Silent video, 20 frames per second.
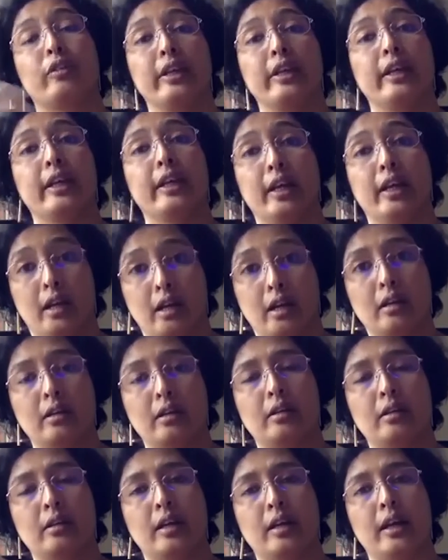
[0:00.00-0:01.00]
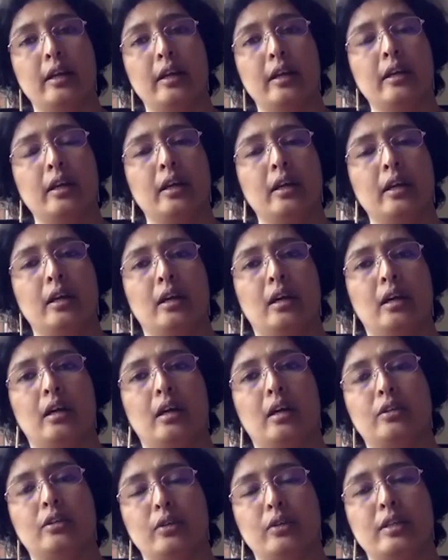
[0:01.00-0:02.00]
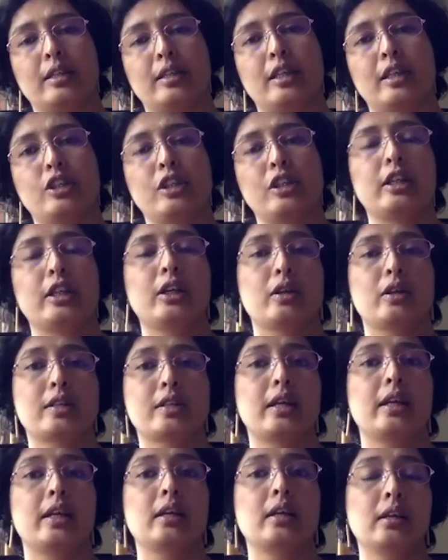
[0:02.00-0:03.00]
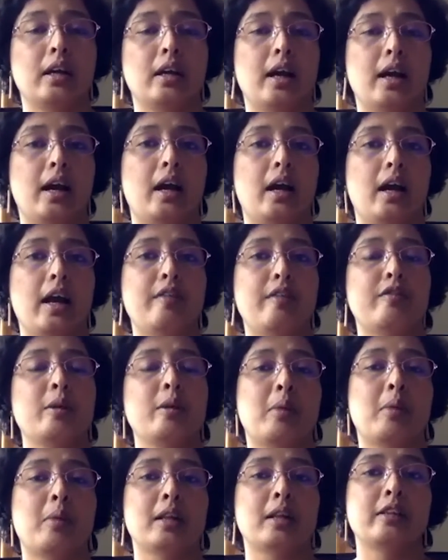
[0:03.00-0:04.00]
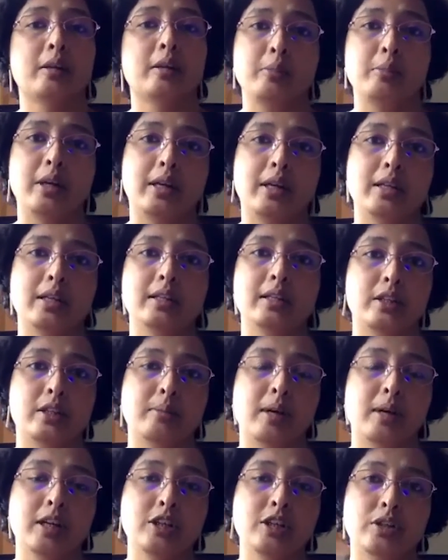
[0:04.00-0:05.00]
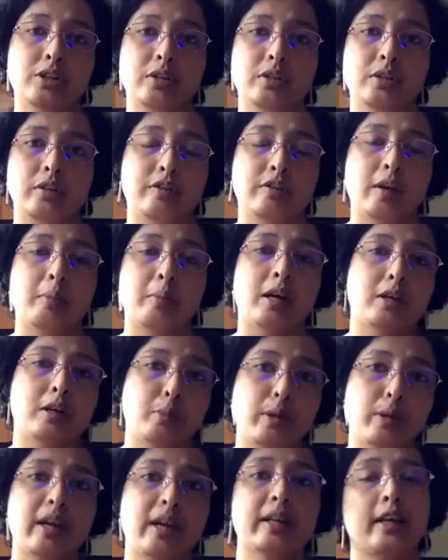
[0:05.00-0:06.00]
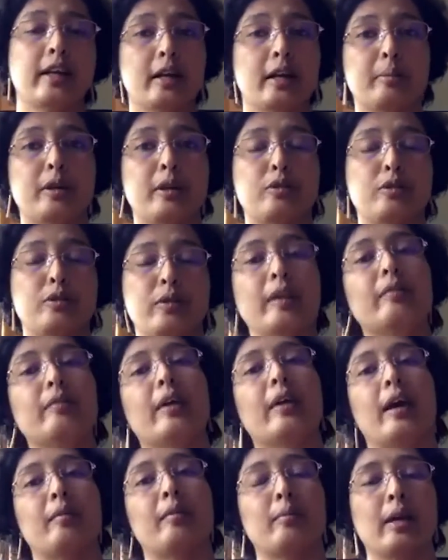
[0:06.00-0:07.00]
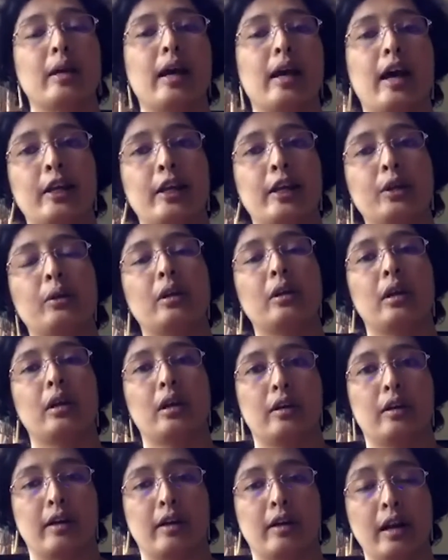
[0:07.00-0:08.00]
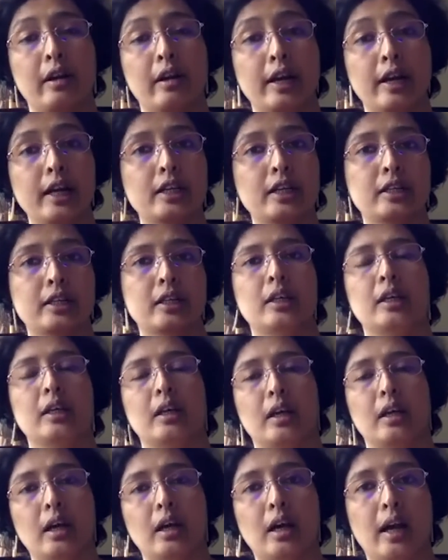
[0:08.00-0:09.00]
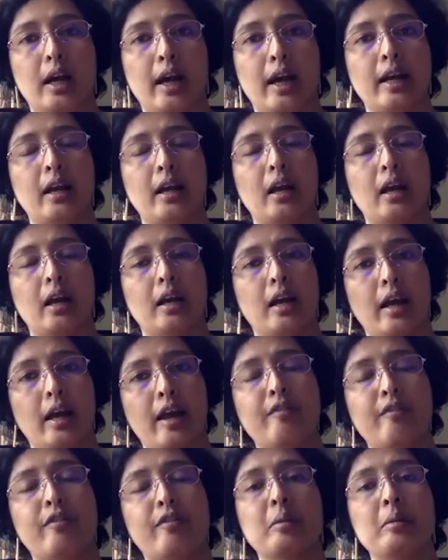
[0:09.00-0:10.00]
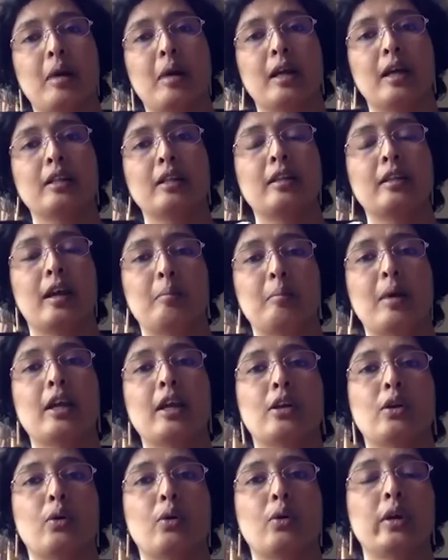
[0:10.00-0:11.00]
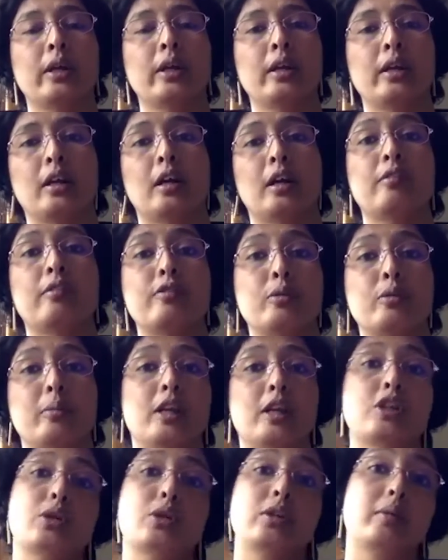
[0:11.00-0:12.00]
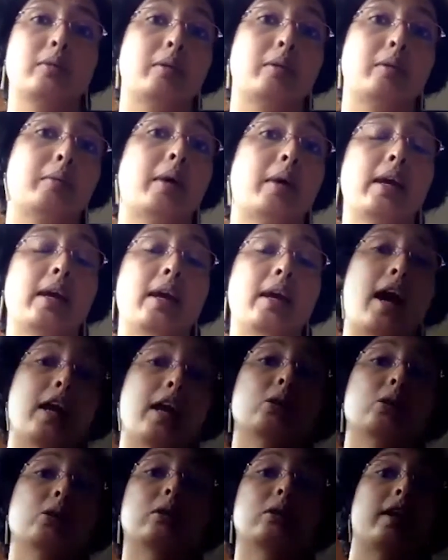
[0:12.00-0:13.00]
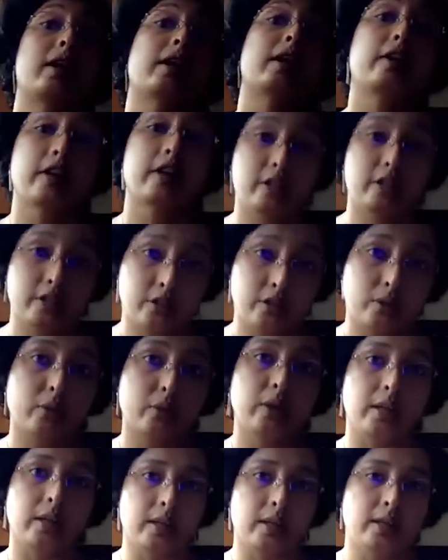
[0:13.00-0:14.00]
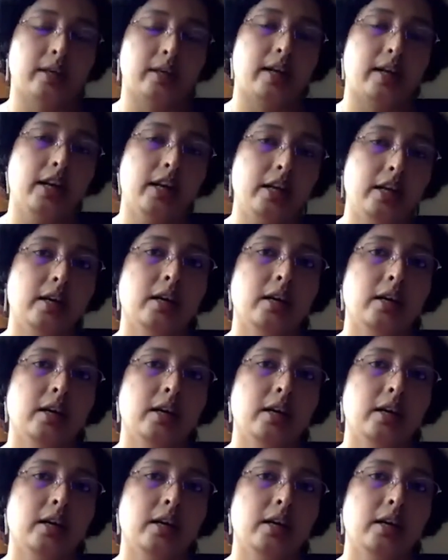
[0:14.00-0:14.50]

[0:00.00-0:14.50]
the ARR, right? So essentially, you're saying every month I'm making this much. If I multiply that by 12, I have my annual run rate. And every month, am I growing enough to make sure that my annual run rate is growing, right?